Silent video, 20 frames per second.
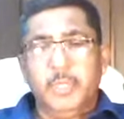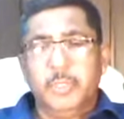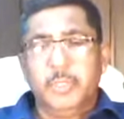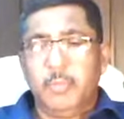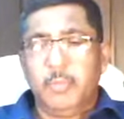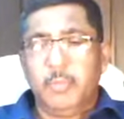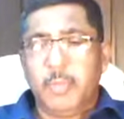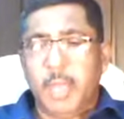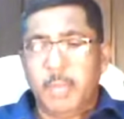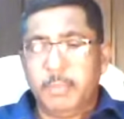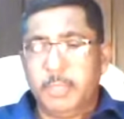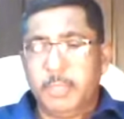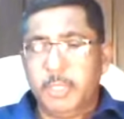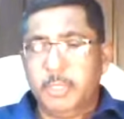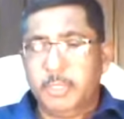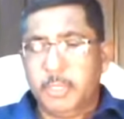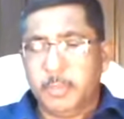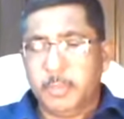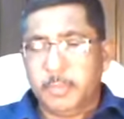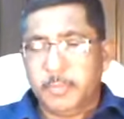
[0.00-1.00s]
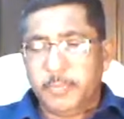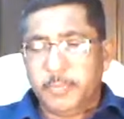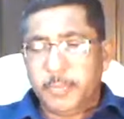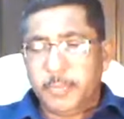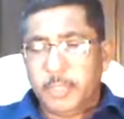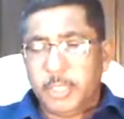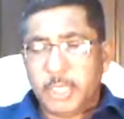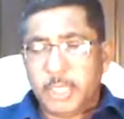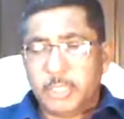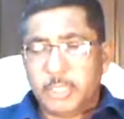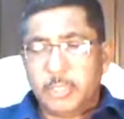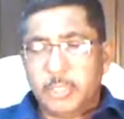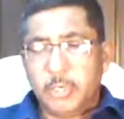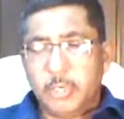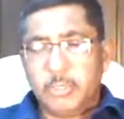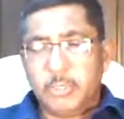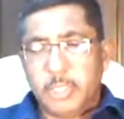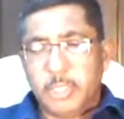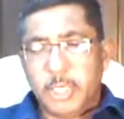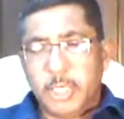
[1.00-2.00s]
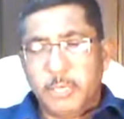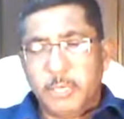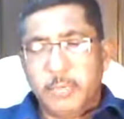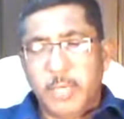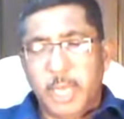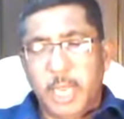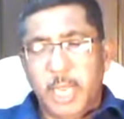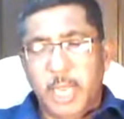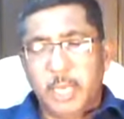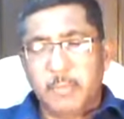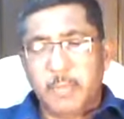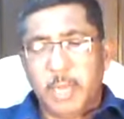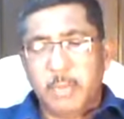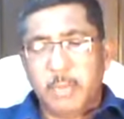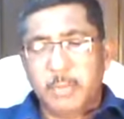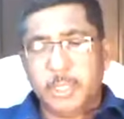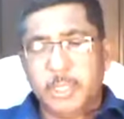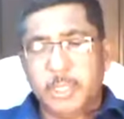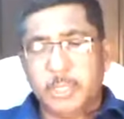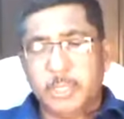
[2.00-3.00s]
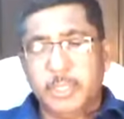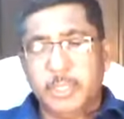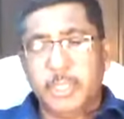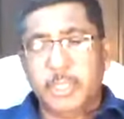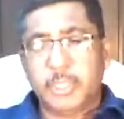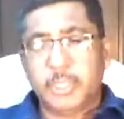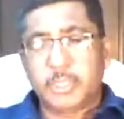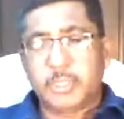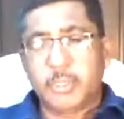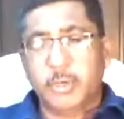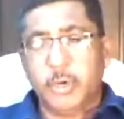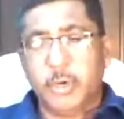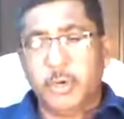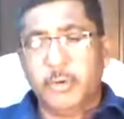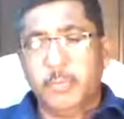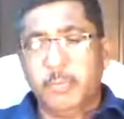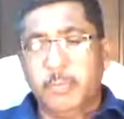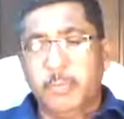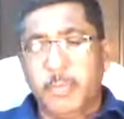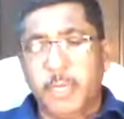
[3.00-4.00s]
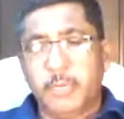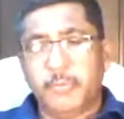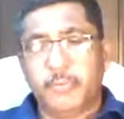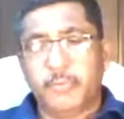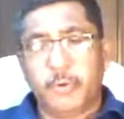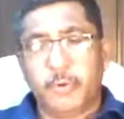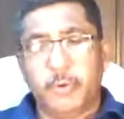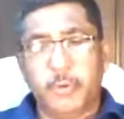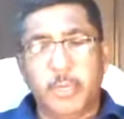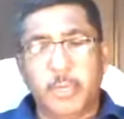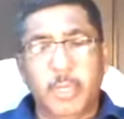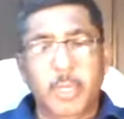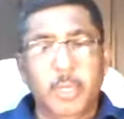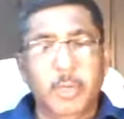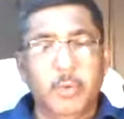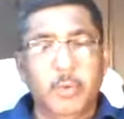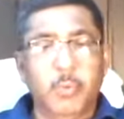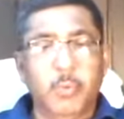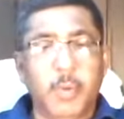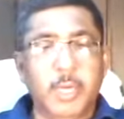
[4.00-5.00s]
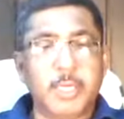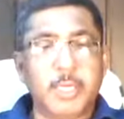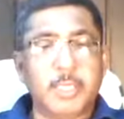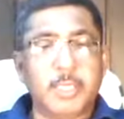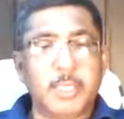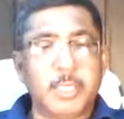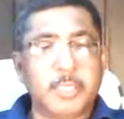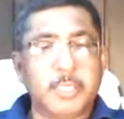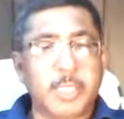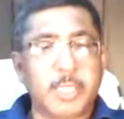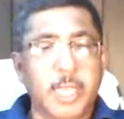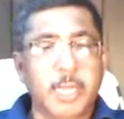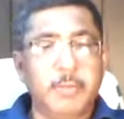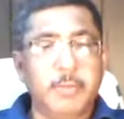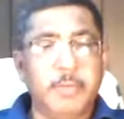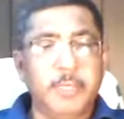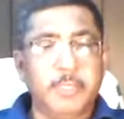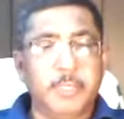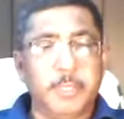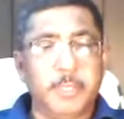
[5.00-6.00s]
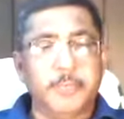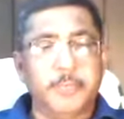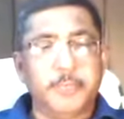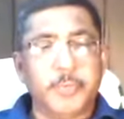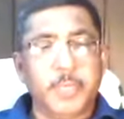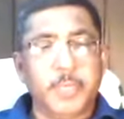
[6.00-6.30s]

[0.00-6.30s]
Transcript: So baptism does not save and baptism is not meant for one's salvation.